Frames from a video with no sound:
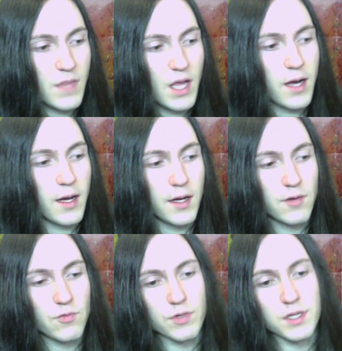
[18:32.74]
I
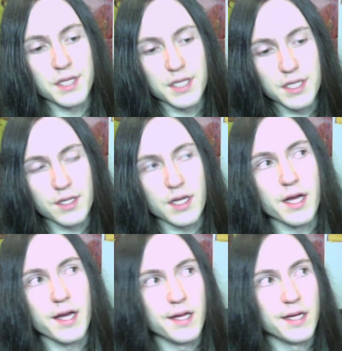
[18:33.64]
really
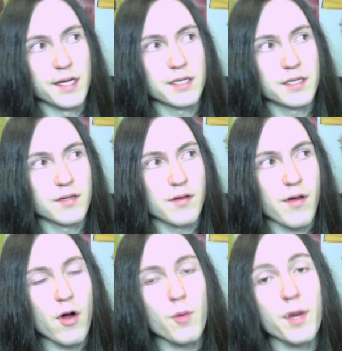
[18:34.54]
like...
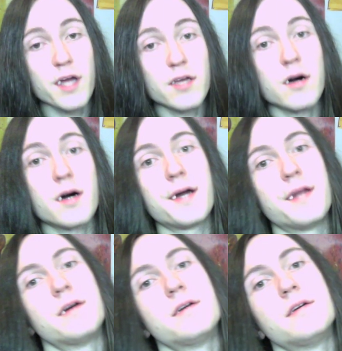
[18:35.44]
Oh my god!
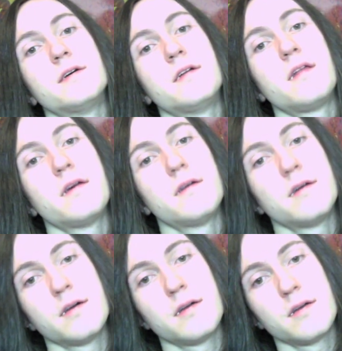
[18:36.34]

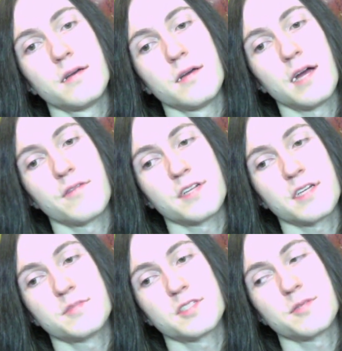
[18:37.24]
Every time
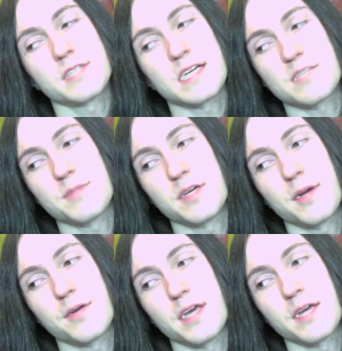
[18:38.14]
someone's asked me
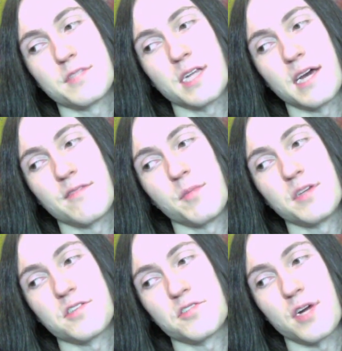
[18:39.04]
about games and I haven't
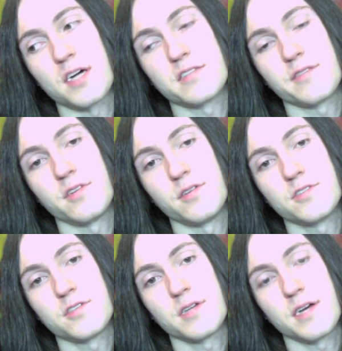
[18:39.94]
mentioned Trials
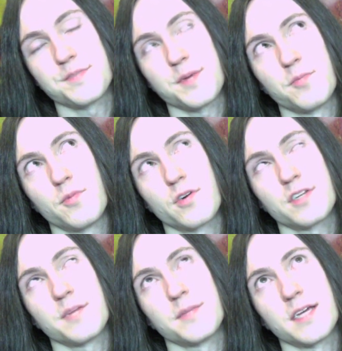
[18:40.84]
Evolution, I've spent more
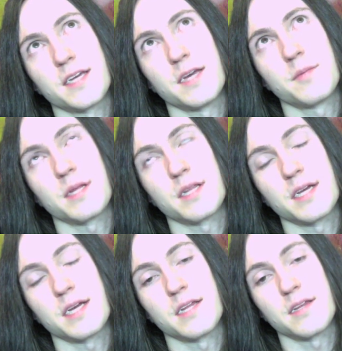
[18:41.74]
time in that game than, like,
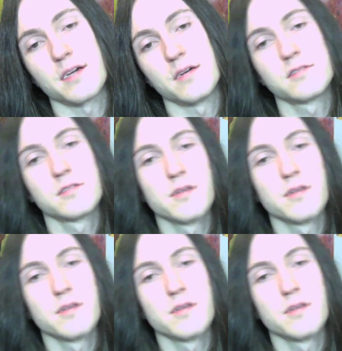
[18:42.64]
anything else.